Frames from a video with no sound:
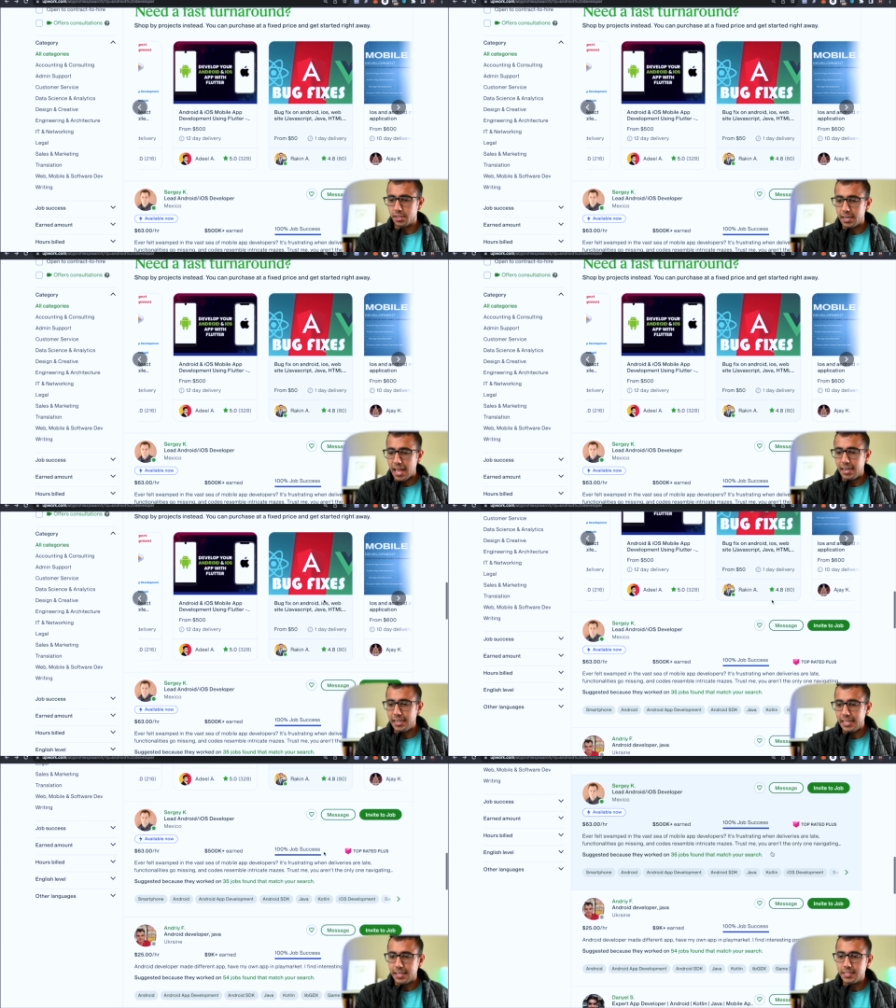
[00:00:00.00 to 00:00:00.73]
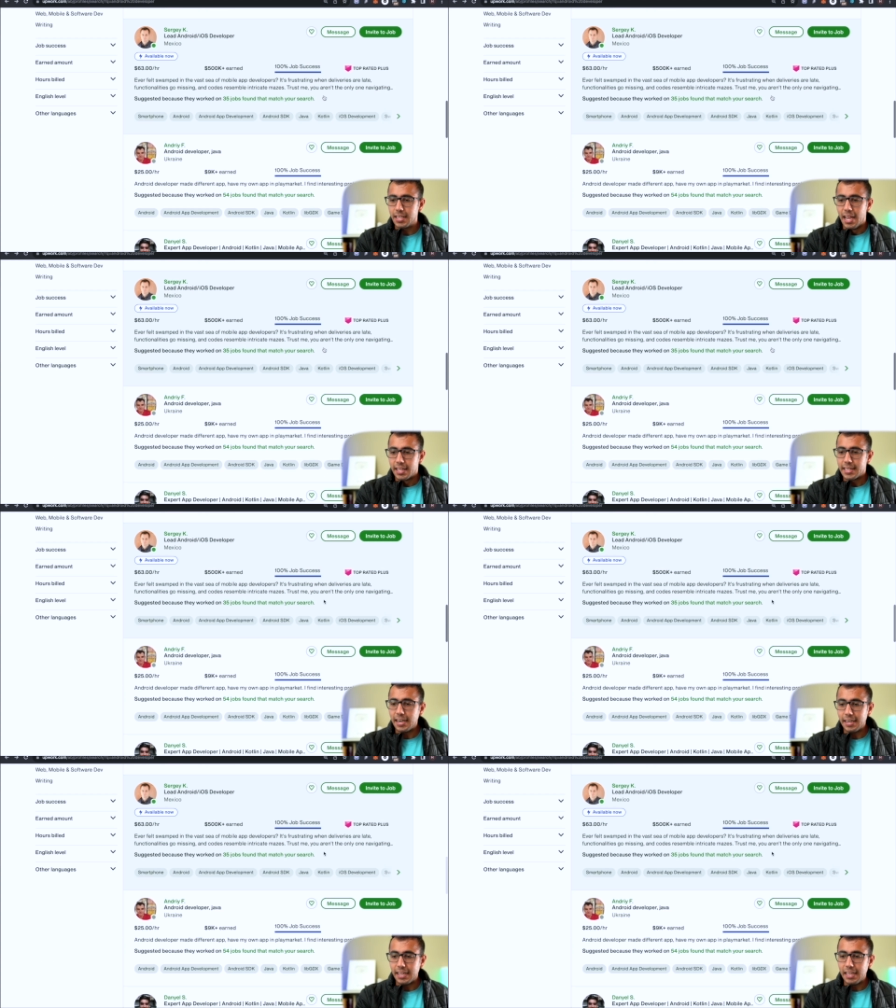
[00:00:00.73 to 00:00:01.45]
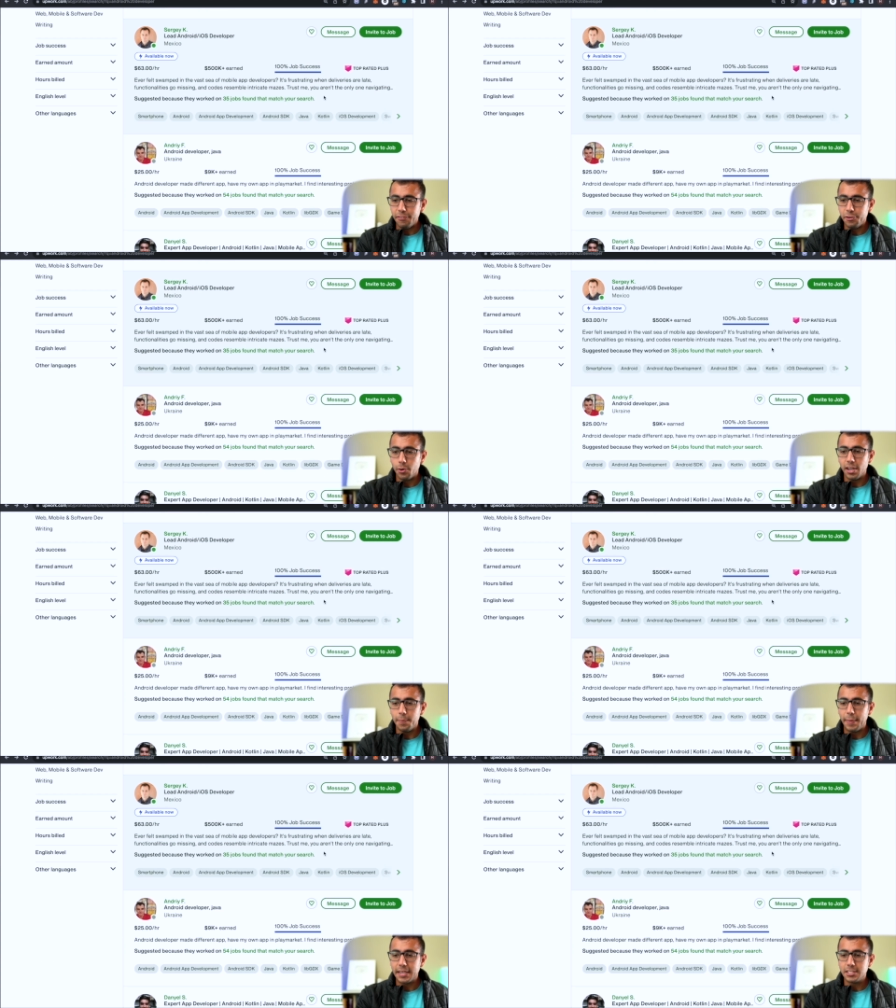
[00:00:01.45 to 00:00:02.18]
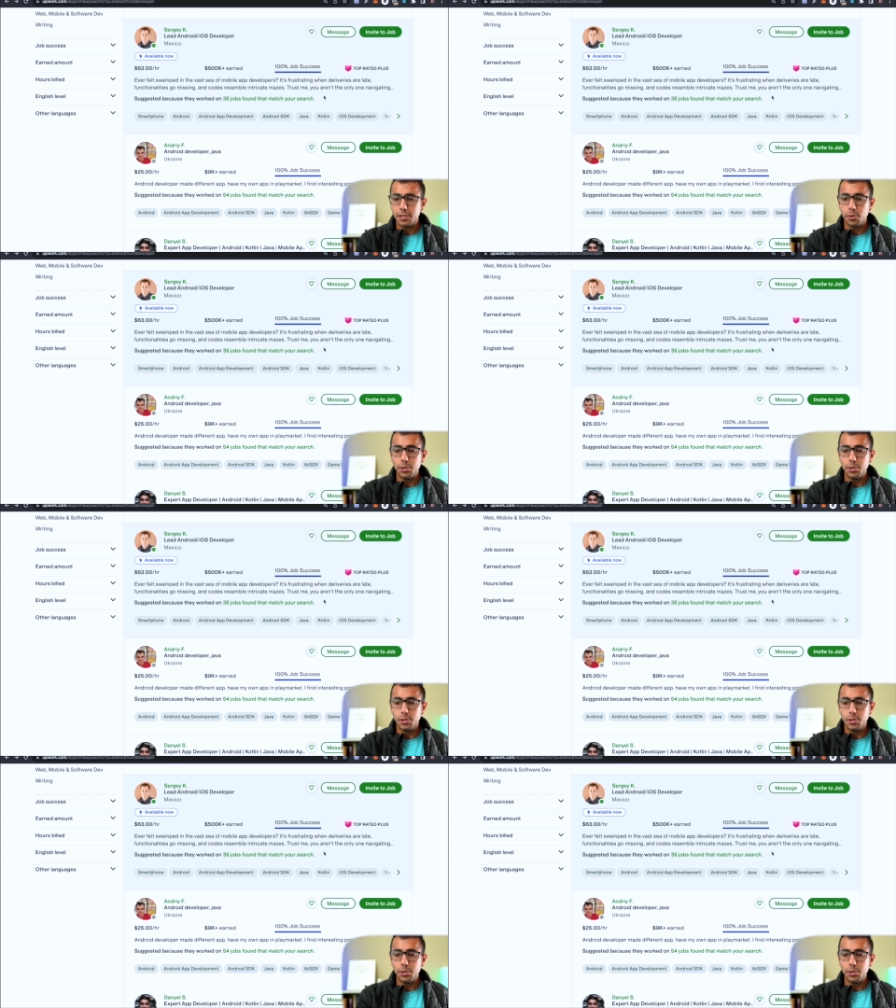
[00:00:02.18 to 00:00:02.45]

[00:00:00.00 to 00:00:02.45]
The reality is that if you are in Mexico,